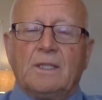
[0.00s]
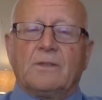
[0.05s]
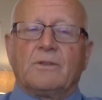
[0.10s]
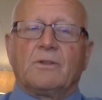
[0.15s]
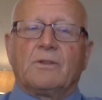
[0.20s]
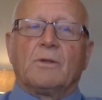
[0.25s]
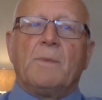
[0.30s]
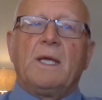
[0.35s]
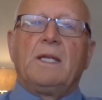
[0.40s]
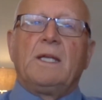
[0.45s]

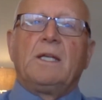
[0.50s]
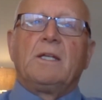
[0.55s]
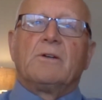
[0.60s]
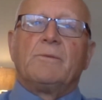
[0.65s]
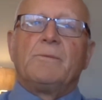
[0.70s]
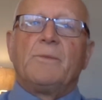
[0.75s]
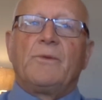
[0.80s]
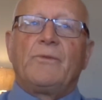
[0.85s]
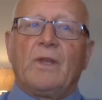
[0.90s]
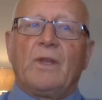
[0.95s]
So many of
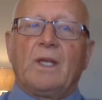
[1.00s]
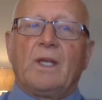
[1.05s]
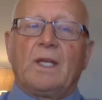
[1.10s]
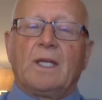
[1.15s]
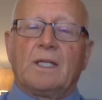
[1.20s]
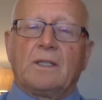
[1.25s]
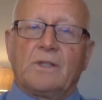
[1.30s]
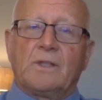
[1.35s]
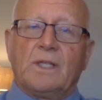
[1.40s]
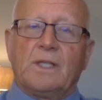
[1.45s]
them, if they
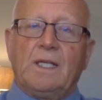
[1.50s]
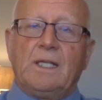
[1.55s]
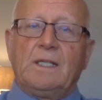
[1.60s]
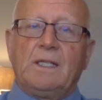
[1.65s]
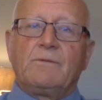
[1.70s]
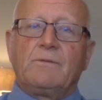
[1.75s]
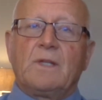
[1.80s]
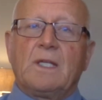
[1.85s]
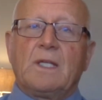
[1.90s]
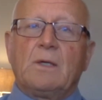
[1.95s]
get
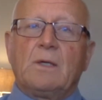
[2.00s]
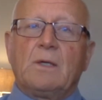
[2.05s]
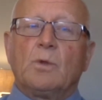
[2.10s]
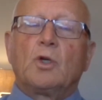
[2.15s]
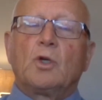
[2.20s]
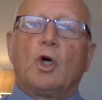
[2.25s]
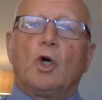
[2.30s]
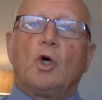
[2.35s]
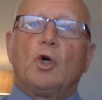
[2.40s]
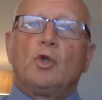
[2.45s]
saved, they will
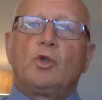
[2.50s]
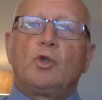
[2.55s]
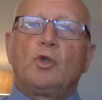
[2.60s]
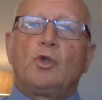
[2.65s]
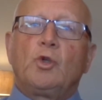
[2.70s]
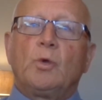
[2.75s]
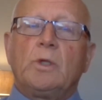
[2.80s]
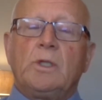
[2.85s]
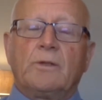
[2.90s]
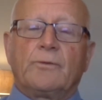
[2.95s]
go
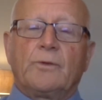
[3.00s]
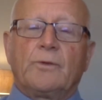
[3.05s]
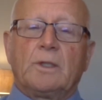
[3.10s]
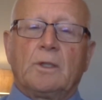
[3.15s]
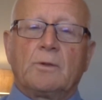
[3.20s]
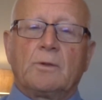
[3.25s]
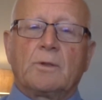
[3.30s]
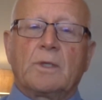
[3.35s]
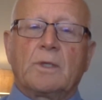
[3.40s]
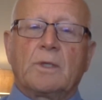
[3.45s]
to a
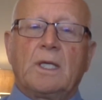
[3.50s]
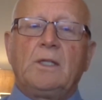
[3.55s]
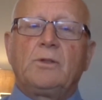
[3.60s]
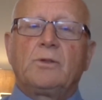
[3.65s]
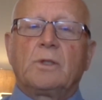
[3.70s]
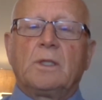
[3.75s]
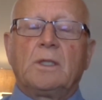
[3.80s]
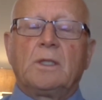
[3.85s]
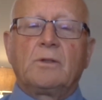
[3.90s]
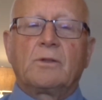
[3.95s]
different
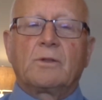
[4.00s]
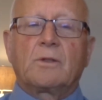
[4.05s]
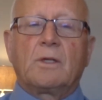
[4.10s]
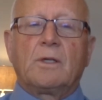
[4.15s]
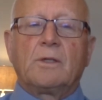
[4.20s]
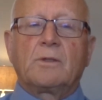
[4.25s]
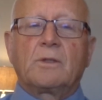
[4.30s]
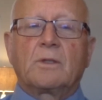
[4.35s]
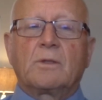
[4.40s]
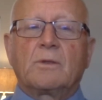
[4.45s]
location and
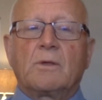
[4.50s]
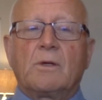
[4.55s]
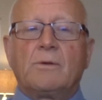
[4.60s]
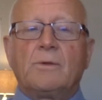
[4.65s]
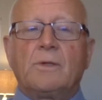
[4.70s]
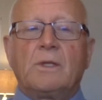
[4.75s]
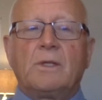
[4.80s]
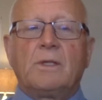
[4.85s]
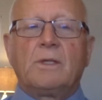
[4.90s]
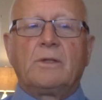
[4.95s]
start to
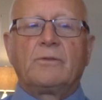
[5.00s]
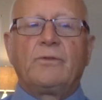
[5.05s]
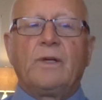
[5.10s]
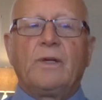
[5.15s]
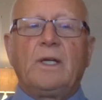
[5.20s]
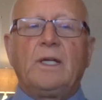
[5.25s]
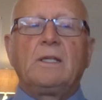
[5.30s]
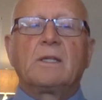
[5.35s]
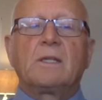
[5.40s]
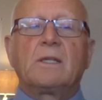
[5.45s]
grow in their
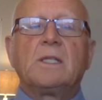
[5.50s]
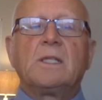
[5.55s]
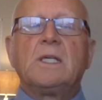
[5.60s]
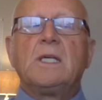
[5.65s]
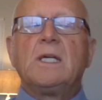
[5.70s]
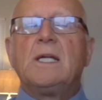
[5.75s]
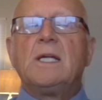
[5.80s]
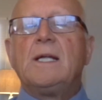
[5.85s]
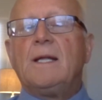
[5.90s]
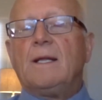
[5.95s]
faith.
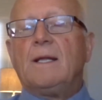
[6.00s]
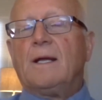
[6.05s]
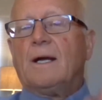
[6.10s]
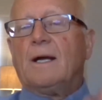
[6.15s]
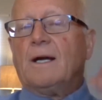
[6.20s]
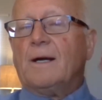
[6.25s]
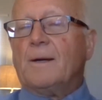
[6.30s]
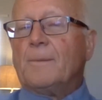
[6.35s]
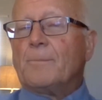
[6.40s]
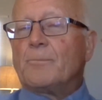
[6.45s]

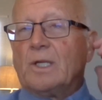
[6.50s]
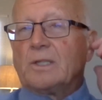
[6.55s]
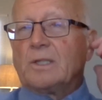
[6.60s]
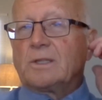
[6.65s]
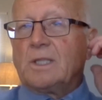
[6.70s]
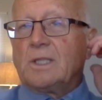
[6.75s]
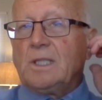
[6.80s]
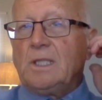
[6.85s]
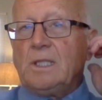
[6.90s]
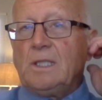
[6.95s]
Um,
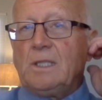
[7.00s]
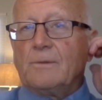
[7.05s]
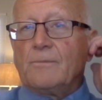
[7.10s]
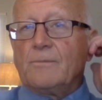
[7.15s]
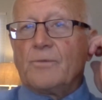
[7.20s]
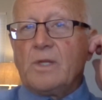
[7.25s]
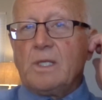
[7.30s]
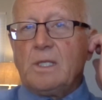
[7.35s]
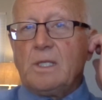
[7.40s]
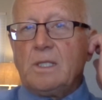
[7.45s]
but the
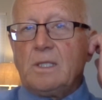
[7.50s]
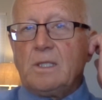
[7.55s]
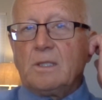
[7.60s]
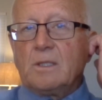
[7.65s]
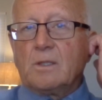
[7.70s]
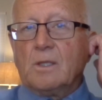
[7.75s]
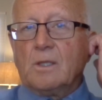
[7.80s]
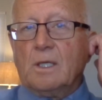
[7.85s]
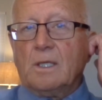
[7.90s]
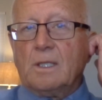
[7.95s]
the
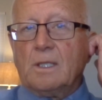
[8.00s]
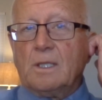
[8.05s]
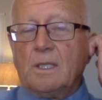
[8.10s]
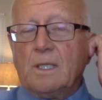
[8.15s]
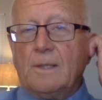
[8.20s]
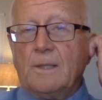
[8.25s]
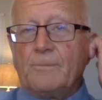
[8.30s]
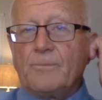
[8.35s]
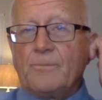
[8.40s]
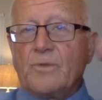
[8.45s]

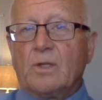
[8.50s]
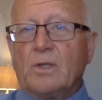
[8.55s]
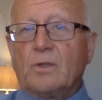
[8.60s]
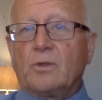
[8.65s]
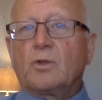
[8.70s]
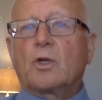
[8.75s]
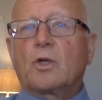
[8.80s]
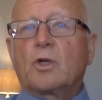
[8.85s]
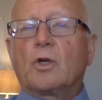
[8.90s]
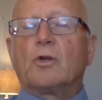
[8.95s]
uh, the
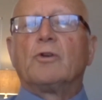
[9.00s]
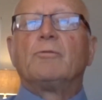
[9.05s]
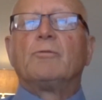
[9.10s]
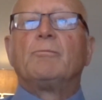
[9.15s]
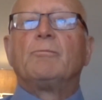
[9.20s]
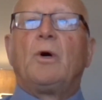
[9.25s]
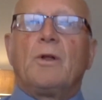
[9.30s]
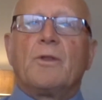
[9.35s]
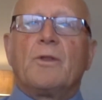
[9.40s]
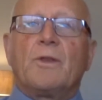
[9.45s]

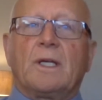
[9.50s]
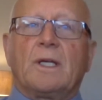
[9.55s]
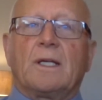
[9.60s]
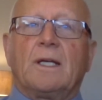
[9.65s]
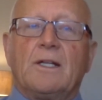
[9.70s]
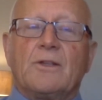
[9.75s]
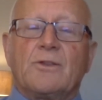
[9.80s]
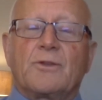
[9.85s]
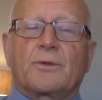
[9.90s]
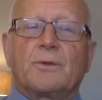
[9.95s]
curveball that
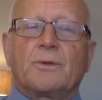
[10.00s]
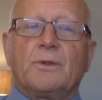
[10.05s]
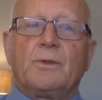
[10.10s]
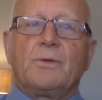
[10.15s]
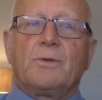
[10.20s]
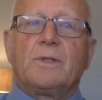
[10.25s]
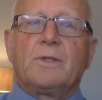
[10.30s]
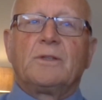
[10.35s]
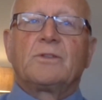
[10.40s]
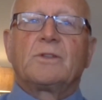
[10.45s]
got
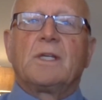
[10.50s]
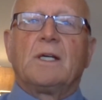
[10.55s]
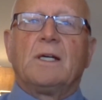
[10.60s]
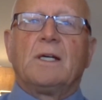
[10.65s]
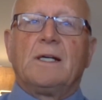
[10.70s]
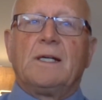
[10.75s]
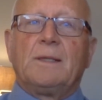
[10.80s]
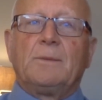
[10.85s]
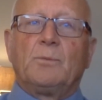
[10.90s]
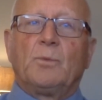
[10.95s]
through this
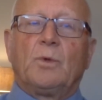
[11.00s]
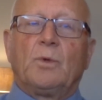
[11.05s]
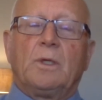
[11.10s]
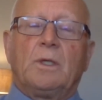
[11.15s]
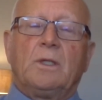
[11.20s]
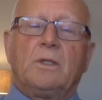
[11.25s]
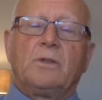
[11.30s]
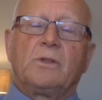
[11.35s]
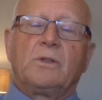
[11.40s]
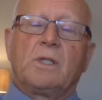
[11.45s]
time
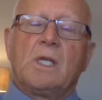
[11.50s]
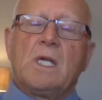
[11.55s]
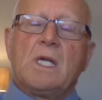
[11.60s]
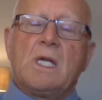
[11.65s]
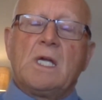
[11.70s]
was